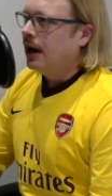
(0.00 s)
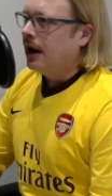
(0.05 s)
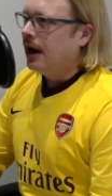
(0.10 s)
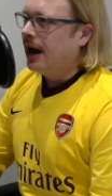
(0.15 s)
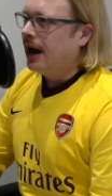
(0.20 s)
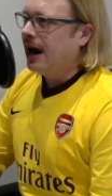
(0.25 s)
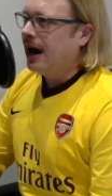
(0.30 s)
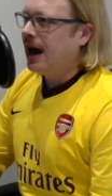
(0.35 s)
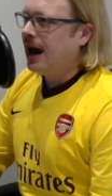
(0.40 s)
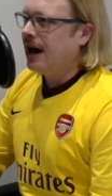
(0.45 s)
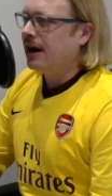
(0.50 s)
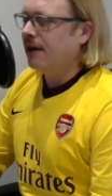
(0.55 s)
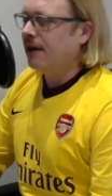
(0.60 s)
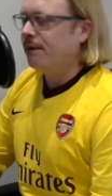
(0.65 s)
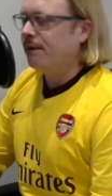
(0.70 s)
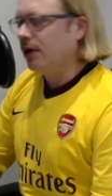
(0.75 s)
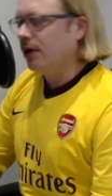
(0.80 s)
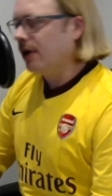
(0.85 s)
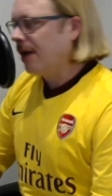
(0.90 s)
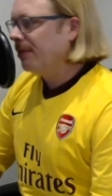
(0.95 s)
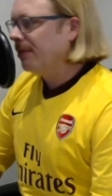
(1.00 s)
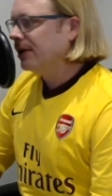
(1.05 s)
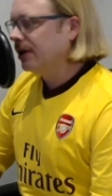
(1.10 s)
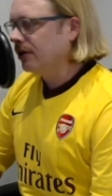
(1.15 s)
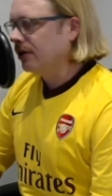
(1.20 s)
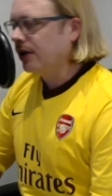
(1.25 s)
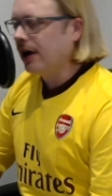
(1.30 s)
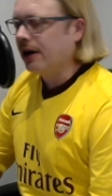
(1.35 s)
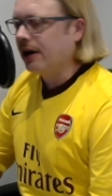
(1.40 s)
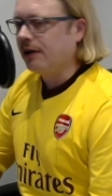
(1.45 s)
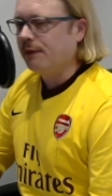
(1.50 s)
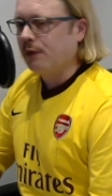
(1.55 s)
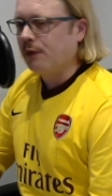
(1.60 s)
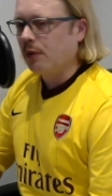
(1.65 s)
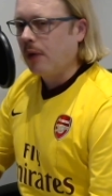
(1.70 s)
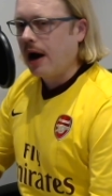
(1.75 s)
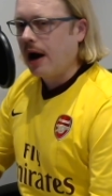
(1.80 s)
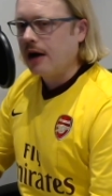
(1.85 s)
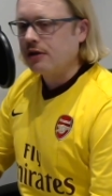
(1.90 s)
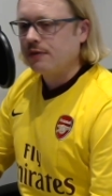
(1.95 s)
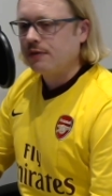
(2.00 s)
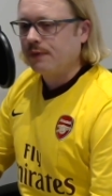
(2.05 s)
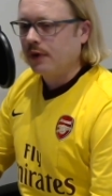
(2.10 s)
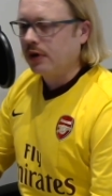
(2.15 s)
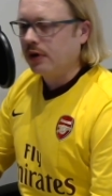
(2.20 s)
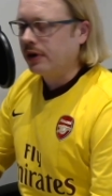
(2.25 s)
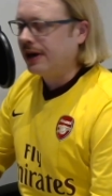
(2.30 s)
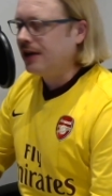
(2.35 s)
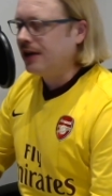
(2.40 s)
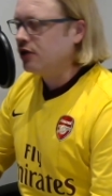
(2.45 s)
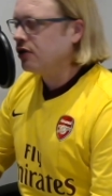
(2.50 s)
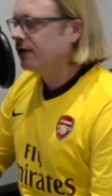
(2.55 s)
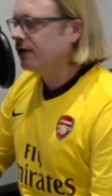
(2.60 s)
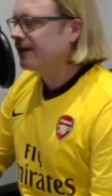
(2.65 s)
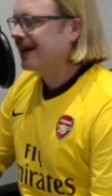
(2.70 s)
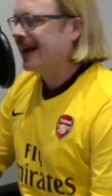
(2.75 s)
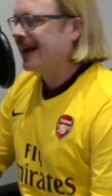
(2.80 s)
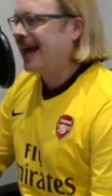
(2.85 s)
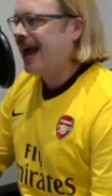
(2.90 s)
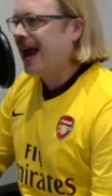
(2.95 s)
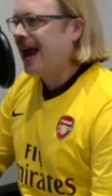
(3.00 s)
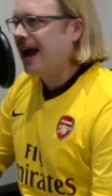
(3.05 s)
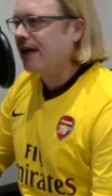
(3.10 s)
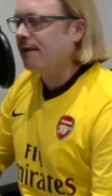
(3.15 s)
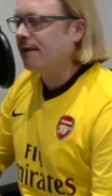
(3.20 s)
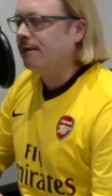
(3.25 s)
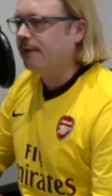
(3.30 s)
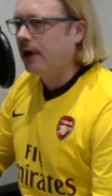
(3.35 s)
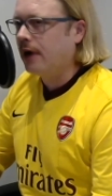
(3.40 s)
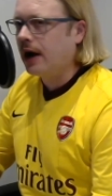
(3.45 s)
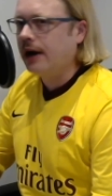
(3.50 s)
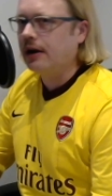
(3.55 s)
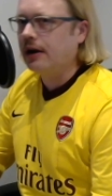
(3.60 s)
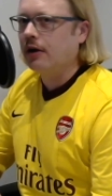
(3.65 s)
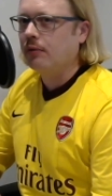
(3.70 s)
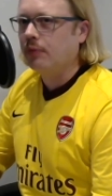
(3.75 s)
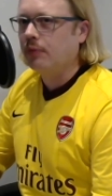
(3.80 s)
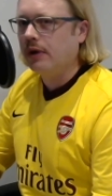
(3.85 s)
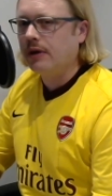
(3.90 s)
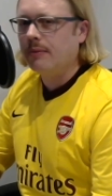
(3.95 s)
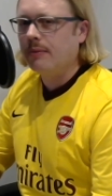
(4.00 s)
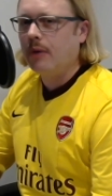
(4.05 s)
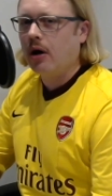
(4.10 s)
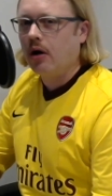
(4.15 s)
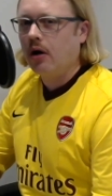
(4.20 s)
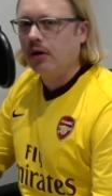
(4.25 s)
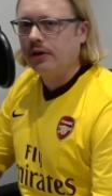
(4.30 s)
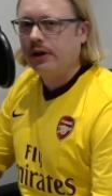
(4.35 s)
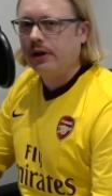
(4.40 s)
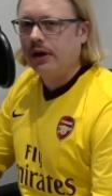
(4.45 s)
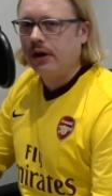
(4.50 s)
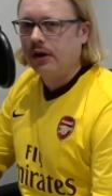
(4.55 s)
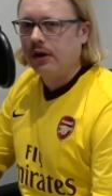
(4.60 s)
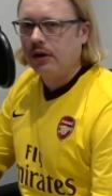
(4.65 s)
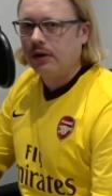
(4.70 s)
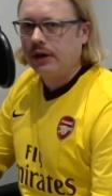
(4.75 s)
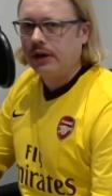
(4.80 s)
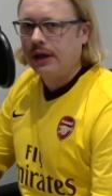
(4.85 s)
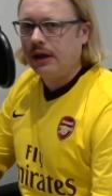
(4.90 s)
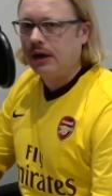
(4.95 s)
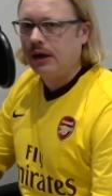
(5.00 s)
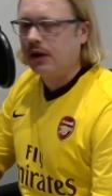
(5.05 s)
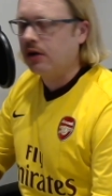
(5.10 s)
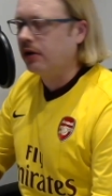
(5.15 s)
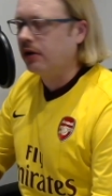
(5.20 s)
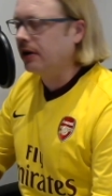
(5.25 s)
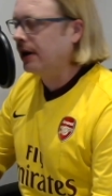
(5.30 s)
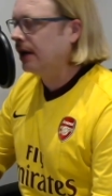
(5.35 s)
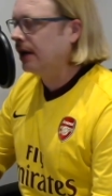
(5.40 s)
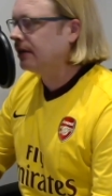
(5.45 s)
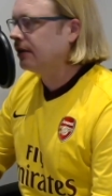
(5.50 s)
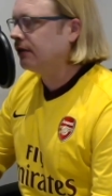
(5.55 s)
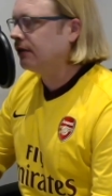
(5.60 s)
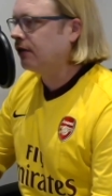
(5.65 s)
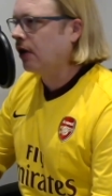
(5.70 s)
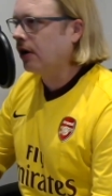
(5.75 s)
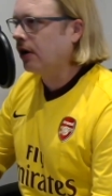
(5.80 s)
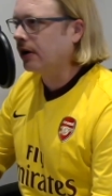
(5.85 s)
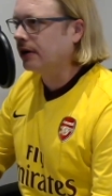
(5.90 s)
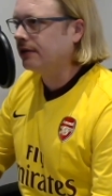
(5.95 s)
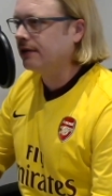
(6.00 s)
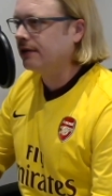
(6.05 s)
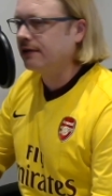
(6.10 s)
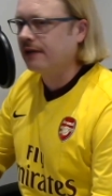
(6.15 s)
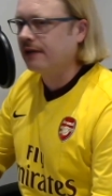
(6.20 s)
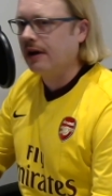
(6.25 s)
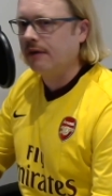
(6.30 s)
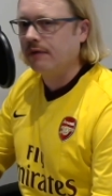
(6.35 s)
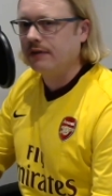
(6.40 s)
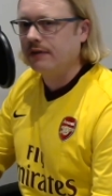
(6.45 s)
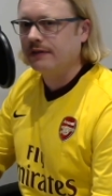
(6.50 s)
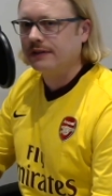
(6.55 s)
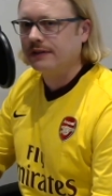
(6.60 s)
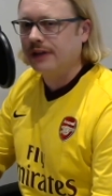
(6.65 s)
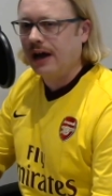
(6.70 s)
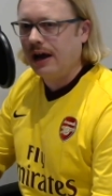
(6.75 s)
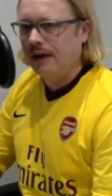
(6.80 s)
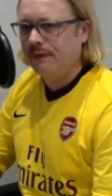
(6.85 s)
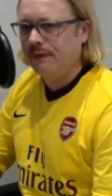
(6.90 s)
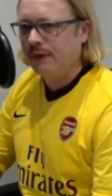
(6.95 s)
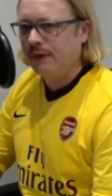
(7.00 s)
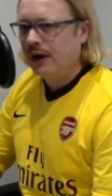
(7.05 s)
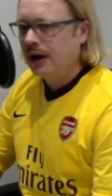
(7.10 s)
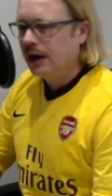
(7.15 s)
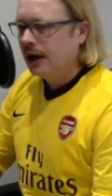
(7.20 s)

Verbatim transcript: And I feel I'm a little gutted for Rashford. He just can't find a rhythm all year. He couldn't hit the target to save his life.